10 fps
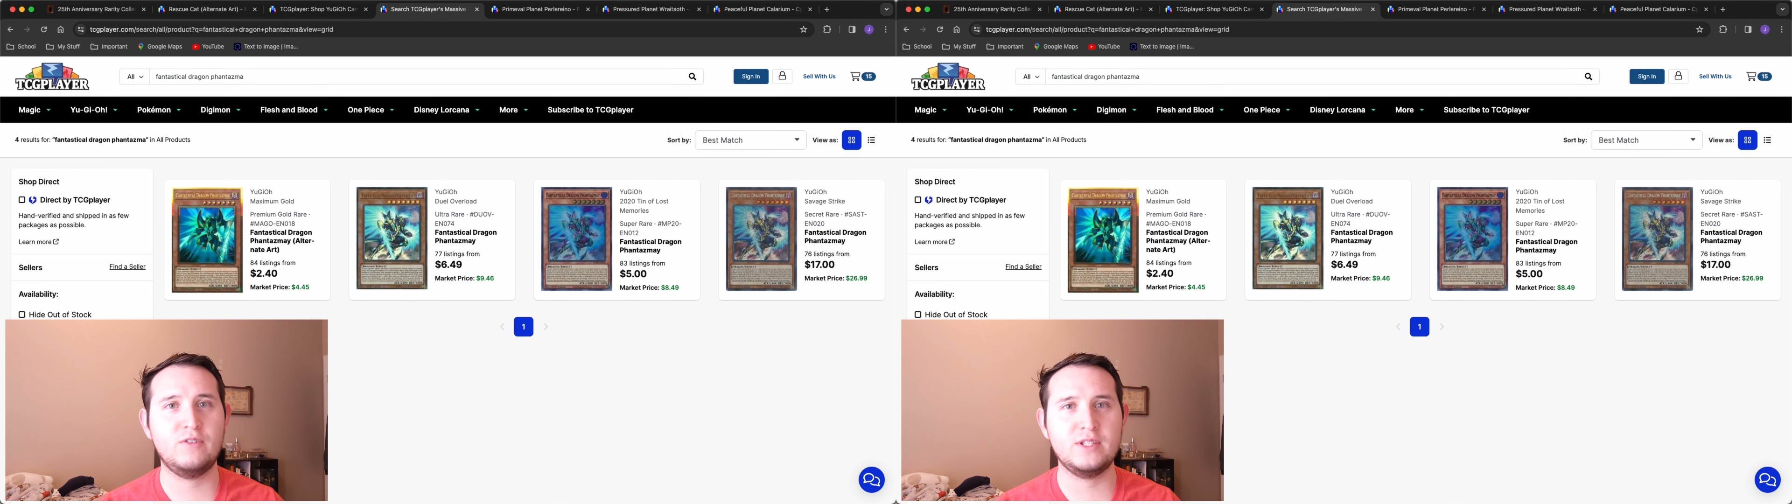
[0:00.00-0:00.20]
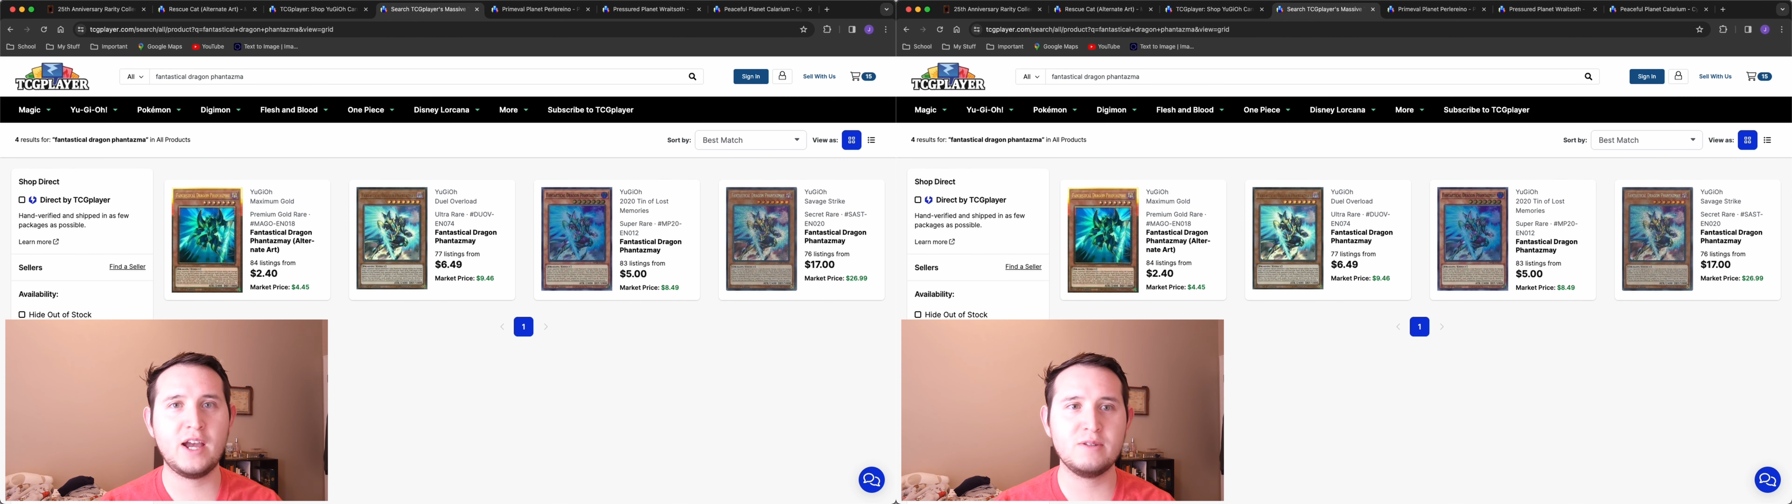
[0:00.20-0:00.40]

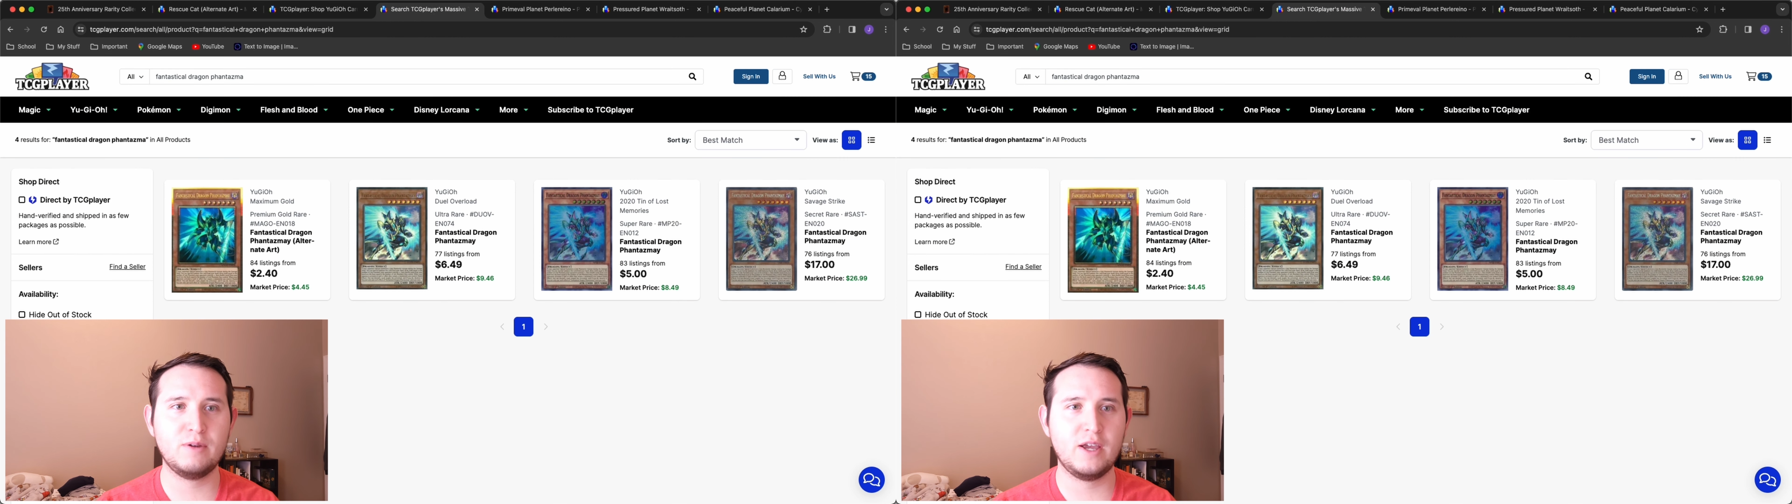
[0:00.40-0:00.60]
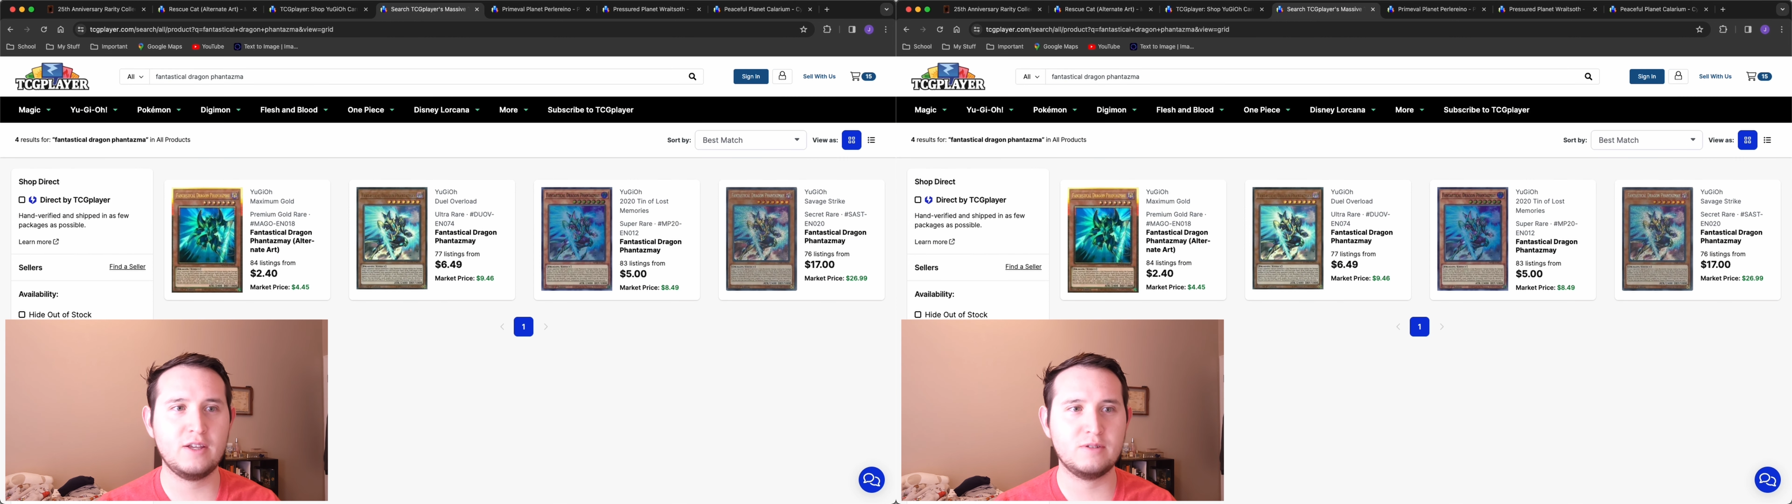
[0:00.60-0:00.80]

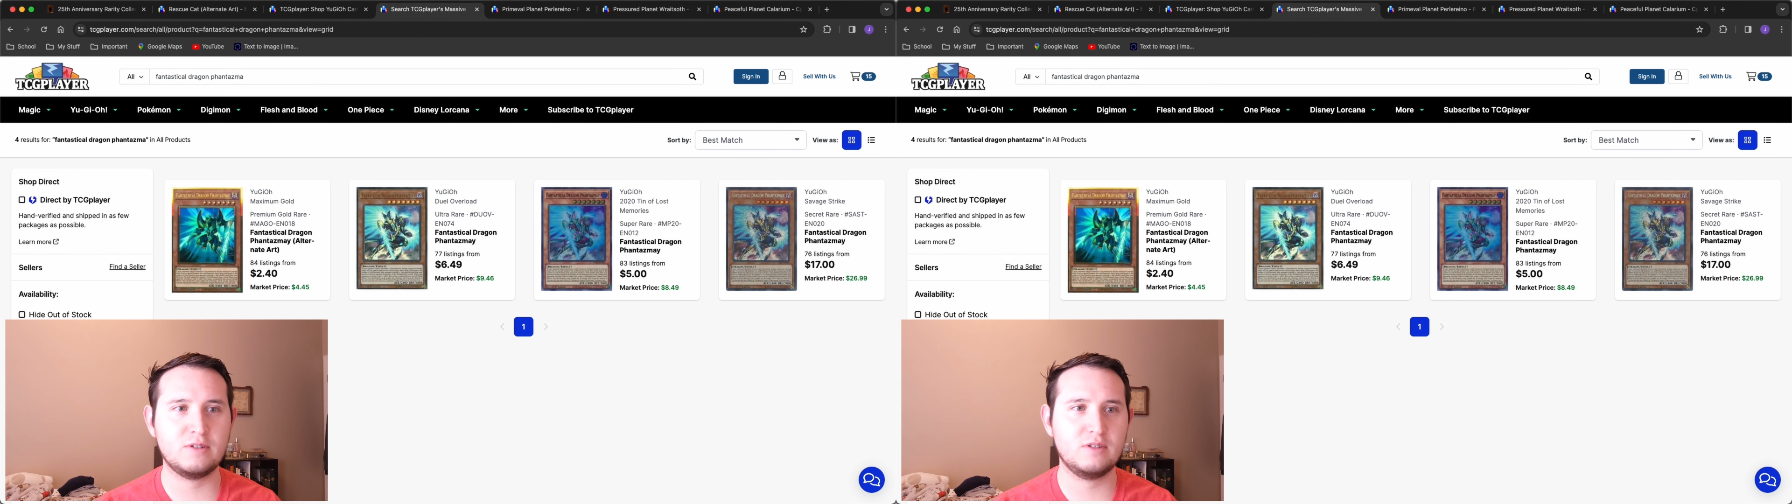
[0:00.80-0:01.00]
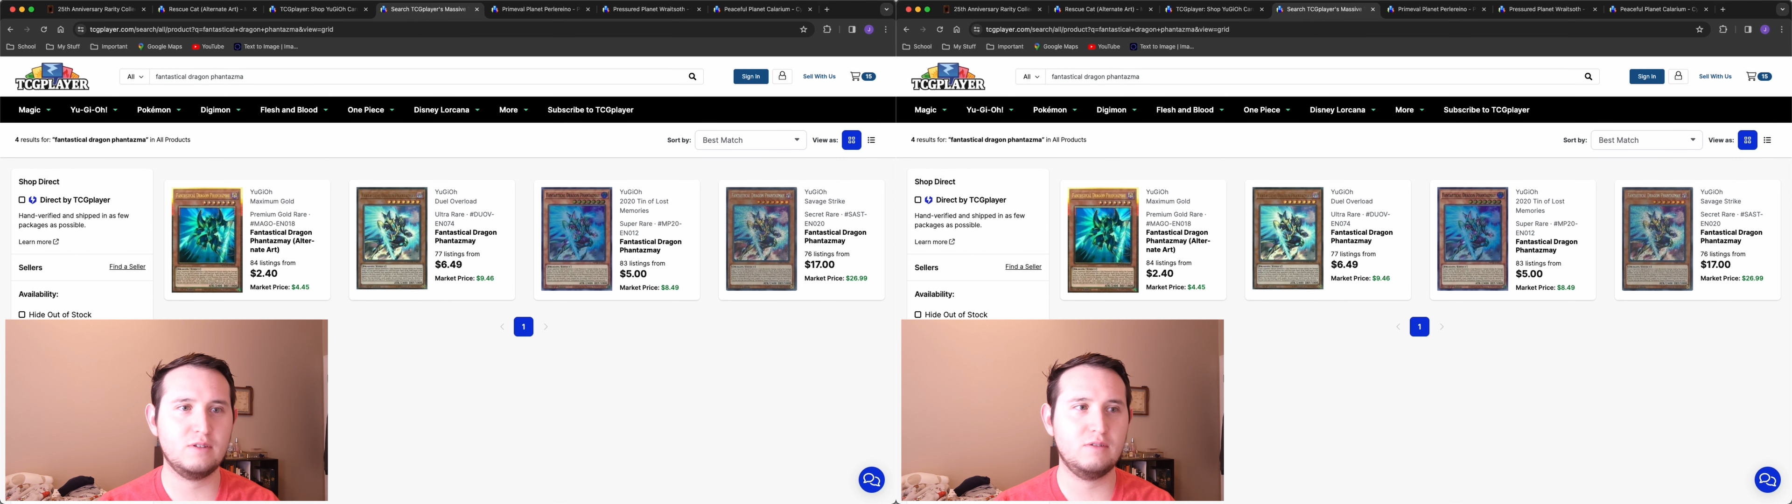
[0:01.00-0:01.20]
Phantasme
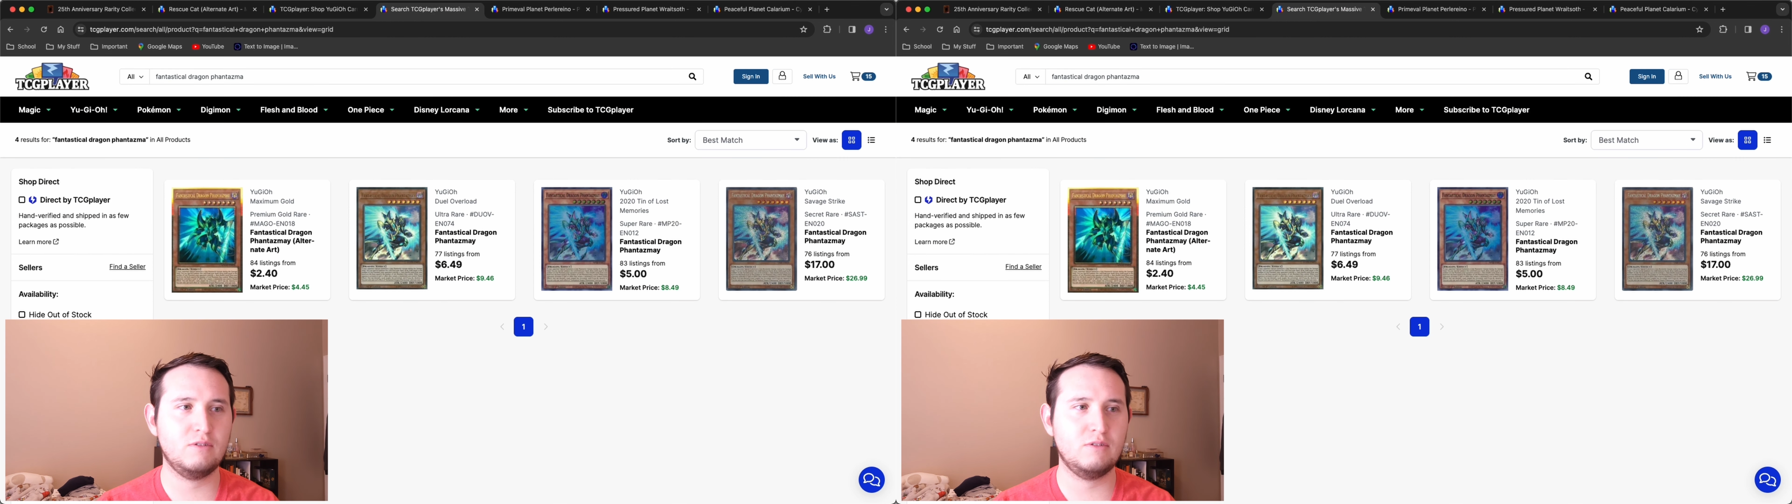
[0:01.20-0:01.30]
has,